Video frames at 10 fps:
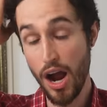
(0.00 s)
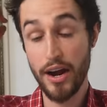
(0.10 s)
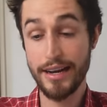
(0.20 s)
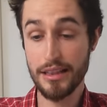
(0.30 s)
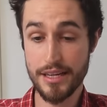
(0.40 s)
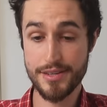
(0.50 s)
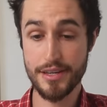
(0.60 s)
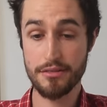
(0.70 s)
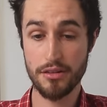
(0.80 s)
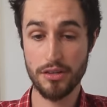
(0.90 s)
All right,
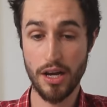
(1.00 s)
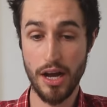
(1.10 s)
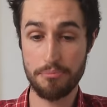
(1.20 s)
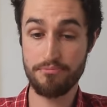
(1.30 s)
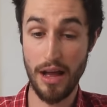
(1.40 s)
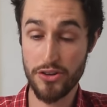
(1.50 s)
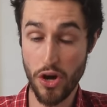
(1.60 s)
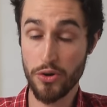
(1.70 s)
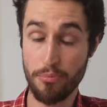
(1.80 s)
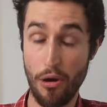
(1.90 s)
listen, i
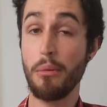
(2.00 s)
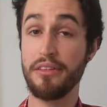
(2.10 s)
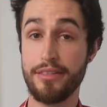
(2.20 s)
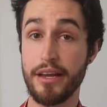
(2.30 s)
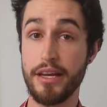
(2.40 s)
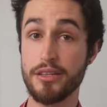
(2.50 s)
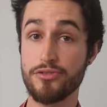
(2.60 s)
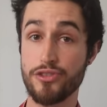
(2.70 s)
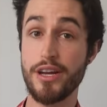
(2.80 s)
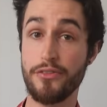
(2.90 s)
know you're probably thinking,
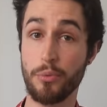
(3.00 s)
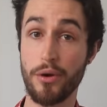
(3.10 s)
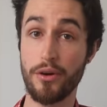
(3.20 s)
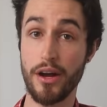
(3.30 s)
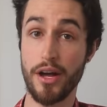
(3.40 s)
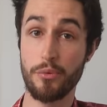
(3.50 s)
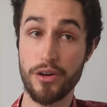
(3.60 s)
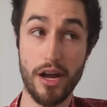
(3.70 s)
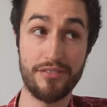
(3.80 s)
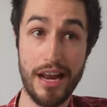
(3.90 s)
geez, we're, uh,
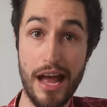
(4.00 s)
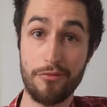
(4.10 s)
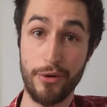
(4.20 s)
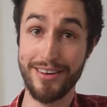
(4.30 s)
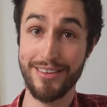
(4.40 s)
we're not even halfway